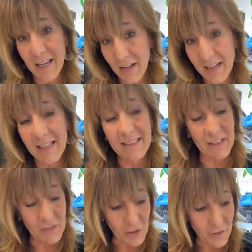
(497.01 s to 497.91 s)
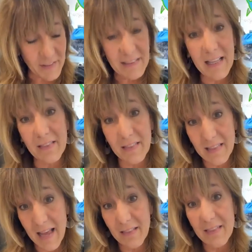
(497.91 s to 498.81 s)
It's a service
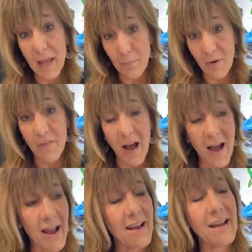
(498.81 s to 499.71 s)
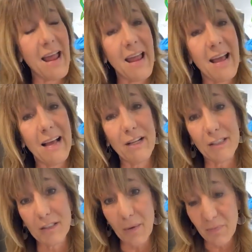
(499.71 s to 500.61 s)
that they provide, and
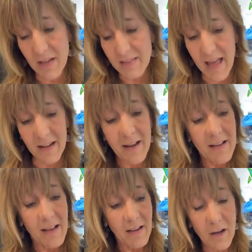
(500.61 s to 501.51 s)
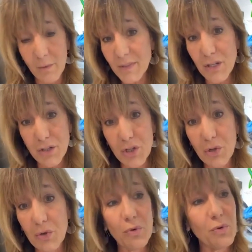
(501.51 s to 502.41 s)
it's something that comes
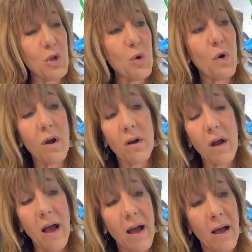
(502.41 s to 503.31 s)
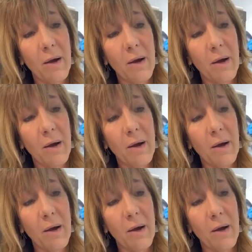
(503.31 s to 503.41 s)
into your